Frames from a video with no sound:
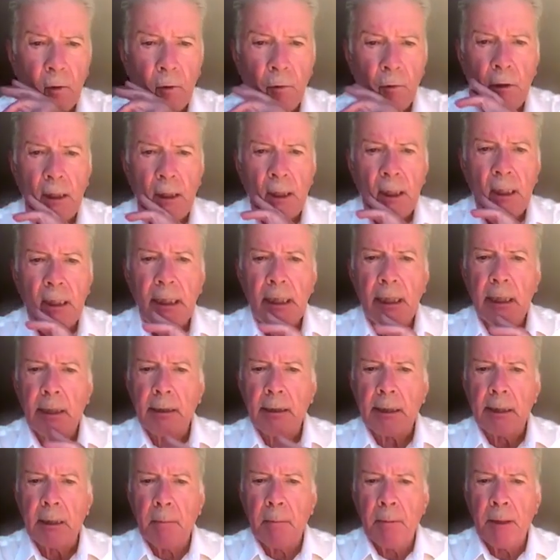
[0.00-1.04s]
routine
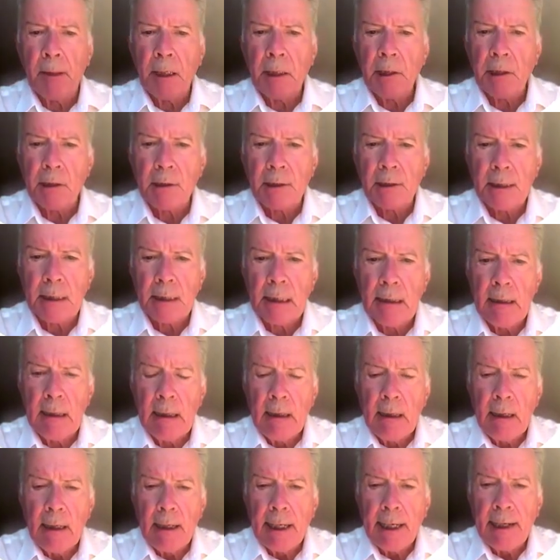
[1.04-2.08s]
ART patients,
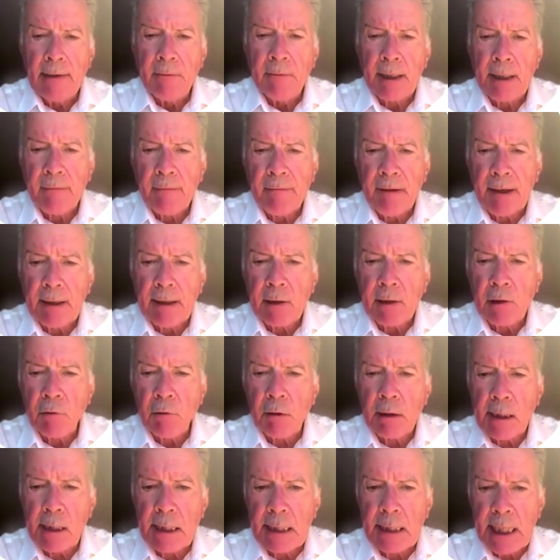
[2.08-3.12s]
it would affect
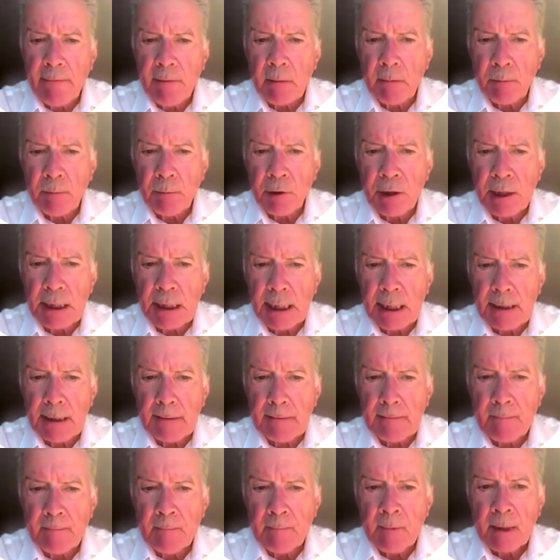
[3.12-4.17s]
27%
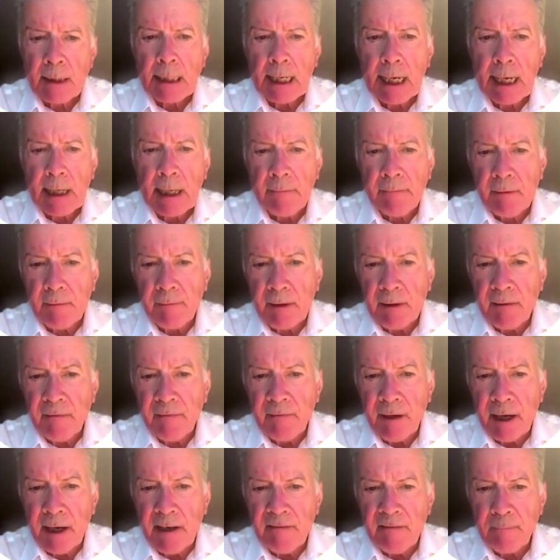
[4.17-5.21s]
and
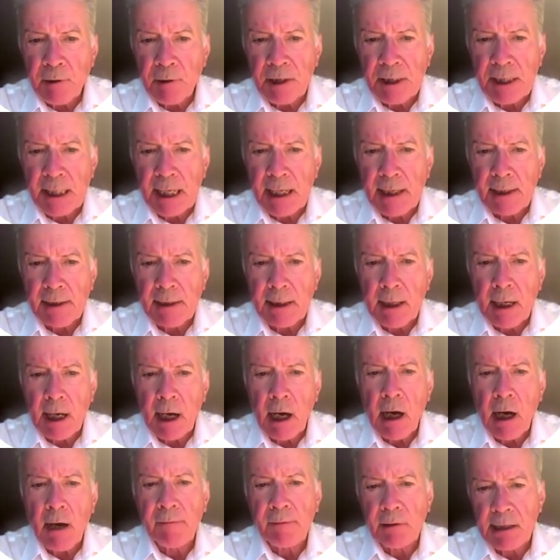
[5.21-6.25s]
55%
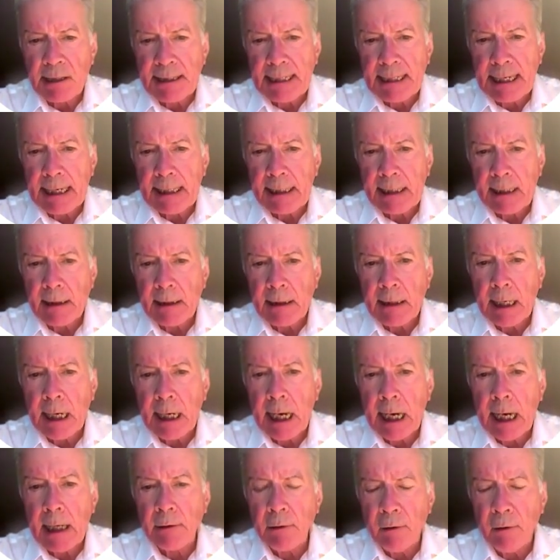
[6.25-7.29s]
of the second
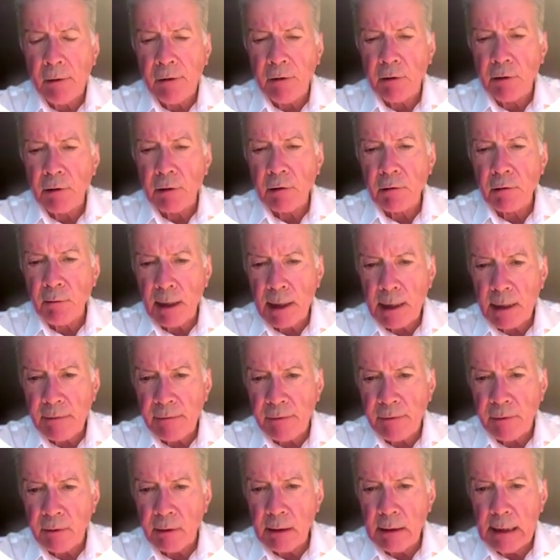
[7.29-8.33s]
and the third
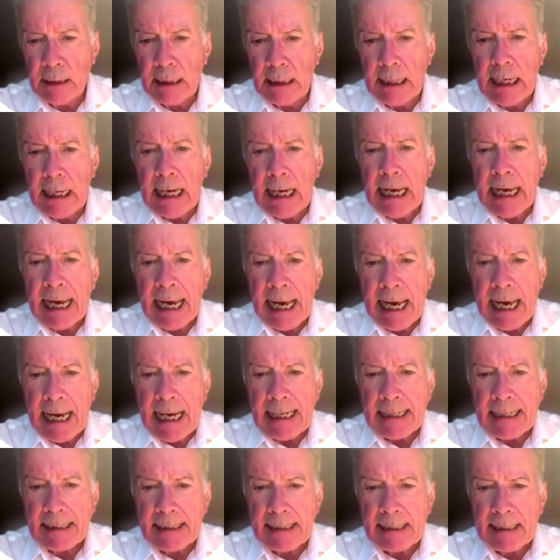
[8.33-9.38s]
transfer.
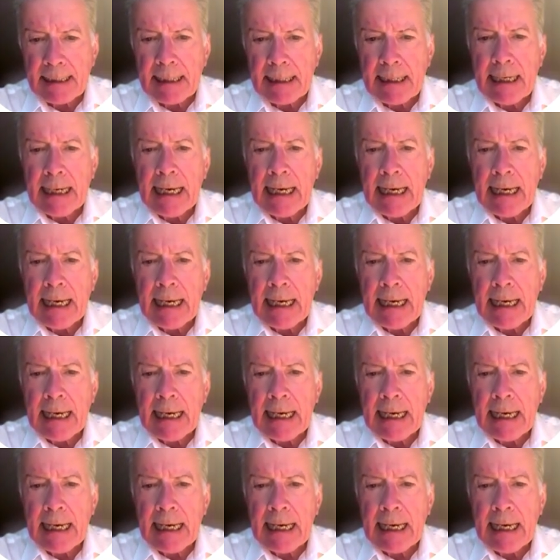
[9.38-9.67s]
Hence,